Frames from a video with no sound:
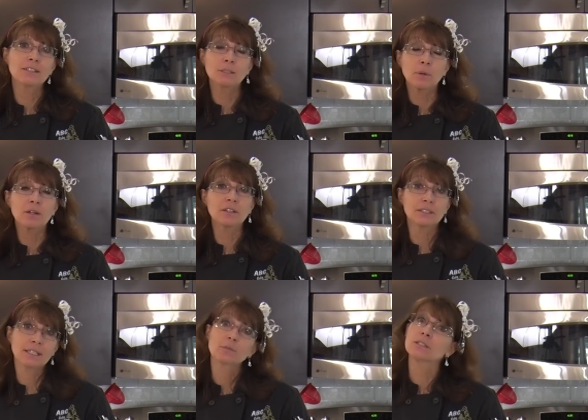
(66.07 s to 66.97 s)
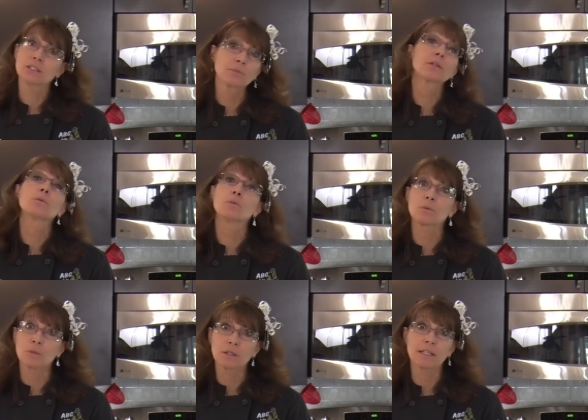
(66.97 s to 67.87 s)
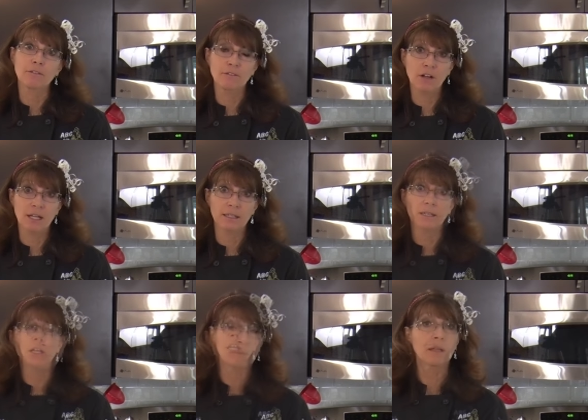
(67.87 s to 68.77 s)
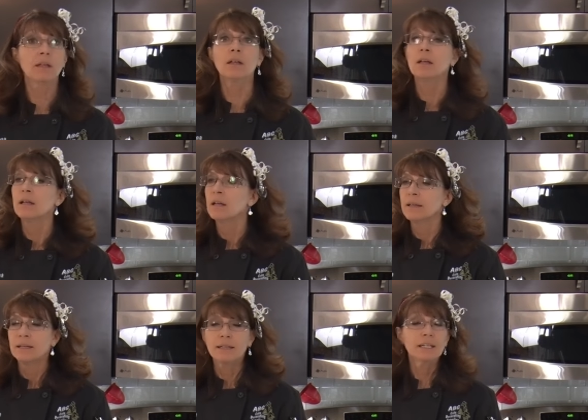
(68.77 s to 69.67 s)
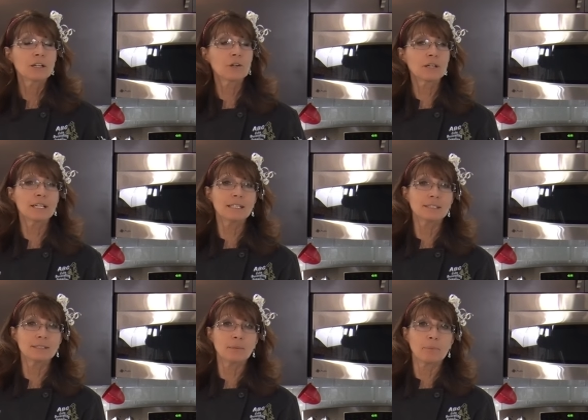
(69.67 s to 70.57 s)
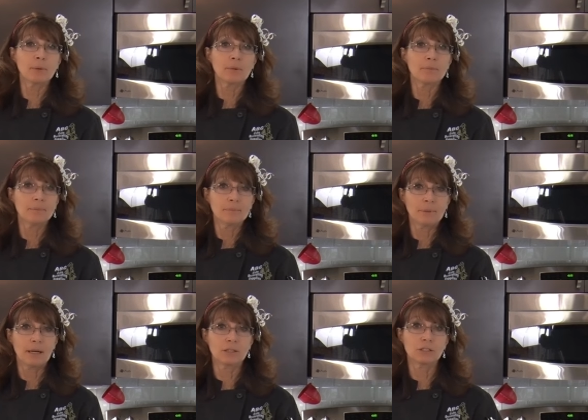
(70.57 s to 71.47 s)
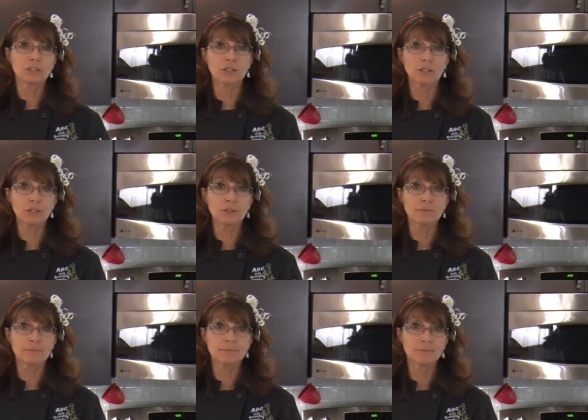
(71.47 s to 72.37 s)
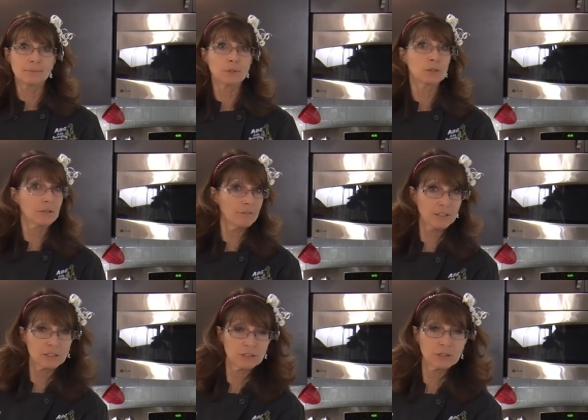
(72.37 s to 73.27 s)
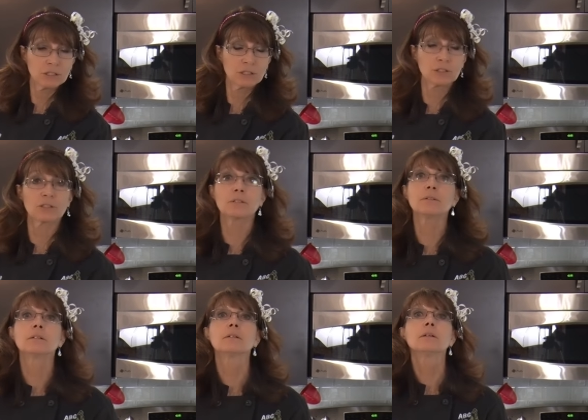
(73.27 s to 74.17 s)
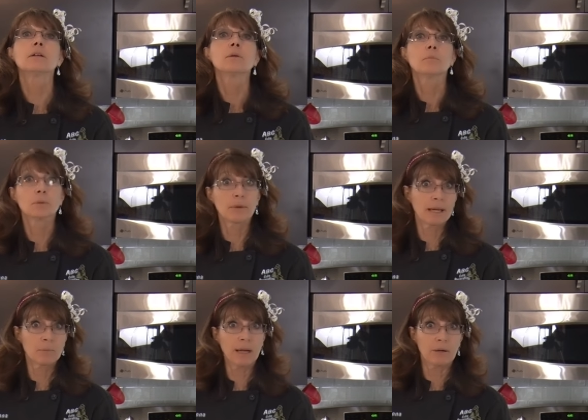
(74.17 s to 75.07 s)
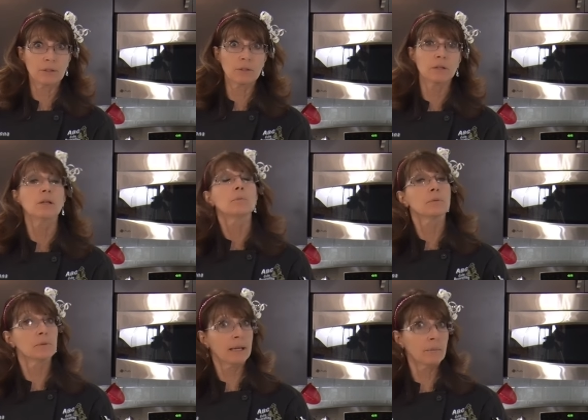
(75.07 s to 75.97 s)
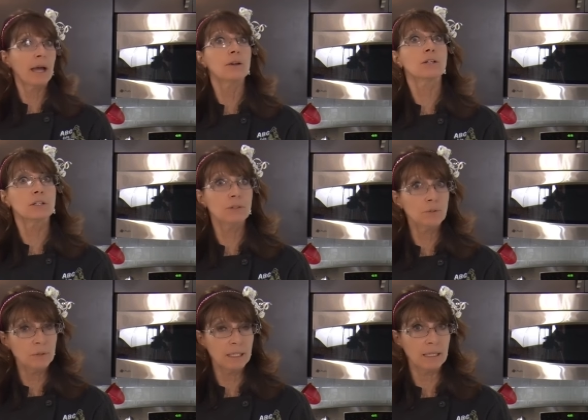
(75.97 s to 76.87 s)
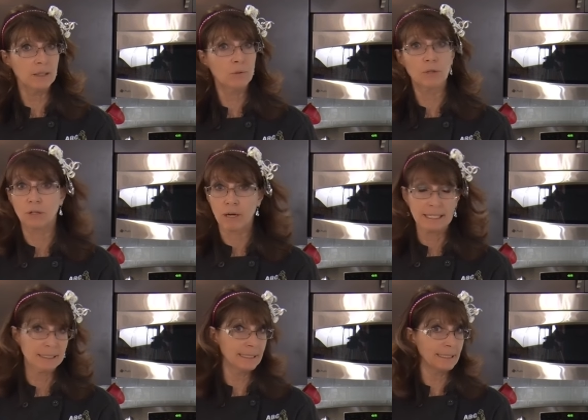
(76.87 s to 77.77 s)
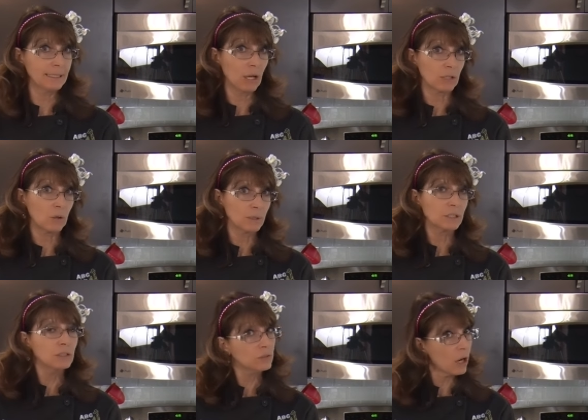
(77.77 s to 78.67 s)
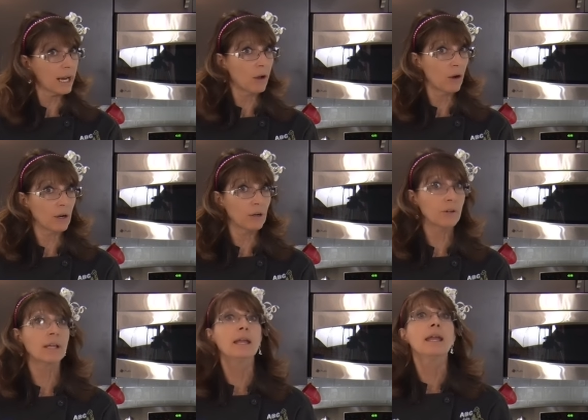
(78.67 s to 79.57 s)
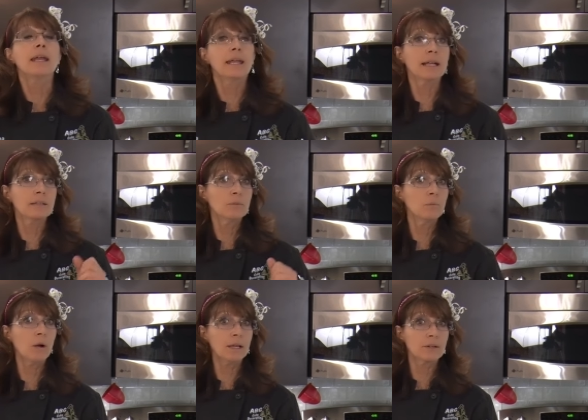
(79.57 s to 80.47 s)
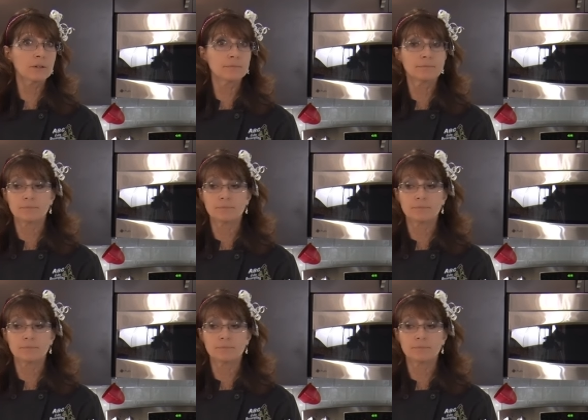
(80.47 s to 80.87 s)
this part of the segment is going to be really fun. Ingredients simple: powdered sugar or confectionery sugar, meringue powder. Meringue powder you do need or your icing's not going to dry hard, and water.